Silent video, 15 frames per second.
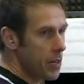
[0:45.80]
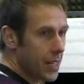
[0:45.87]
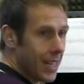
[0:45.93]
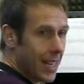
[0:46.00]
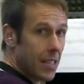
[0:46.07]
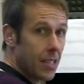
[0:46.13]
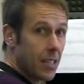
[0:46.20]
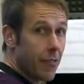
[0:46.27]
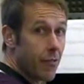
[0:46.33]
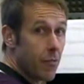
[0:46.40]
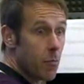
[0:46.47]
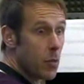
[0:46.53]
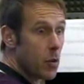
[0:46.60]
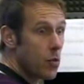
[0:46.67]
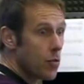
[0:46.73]
music has
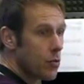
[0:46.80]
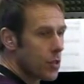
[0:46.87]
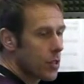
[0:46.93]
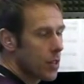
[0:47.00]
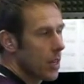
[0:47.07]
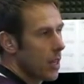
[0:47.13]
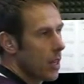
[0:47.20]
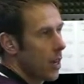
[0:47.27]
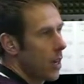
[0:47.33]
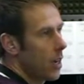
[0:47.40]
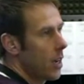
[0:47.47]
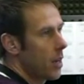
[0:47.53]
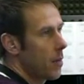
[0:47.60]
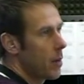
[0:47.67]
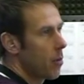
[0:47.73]
different moods,
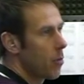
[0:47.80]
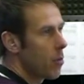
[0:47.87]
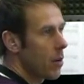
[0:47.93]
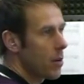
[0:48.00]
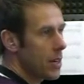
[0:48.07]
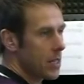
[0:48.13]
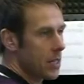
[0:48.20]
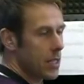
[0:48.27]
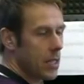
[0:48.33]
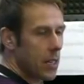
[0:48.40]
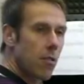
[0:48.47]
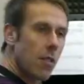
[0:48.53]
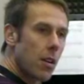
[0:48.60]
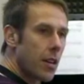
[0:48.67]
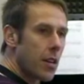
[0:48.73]
and we won't
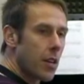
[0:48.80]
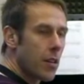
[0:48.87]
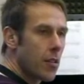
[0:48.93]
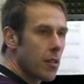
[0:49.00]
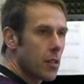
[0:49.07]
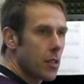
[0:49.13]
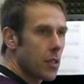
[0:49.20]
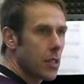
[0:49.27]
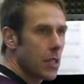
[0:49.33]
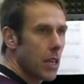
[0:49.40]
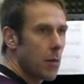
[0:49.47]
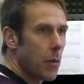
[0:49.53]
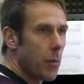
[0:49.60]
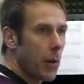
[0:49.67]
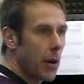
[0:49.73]
necessarily use the
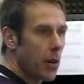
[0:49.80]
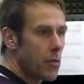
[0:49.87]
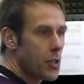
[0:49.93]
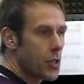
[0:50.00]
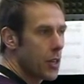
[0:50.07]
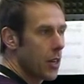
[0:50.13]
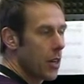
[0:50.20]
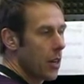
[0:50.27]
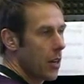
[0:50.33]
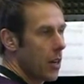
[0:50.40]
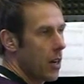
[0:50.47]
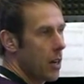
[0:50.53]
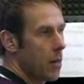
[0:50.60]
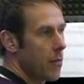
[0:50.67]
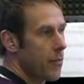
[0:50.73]
same approach
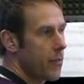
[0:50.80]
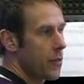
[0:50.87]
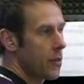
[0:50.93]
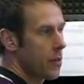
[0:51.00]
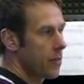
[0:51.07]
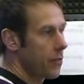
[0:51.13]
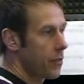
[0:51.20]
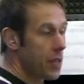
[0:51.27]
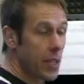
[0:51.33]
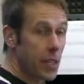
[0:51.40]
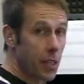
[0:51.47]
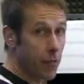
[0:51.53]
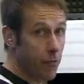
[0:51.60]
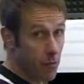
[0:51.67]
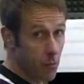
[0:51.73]
for
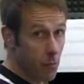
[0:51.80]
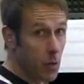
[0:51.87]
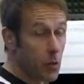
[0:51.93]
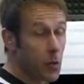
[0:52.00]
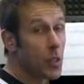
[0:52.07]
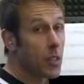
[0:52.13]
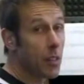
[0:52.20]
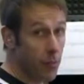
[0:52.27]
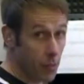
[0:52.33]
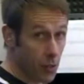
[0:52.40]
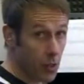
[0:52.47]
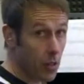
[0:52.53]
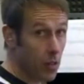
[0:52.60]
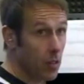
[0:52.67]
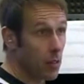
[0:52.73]
these different moods and different
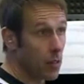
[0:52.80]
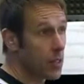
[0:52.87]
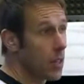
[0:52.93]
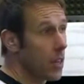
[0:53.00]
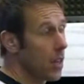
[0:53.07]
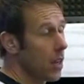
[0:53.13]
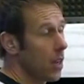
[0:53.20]
styles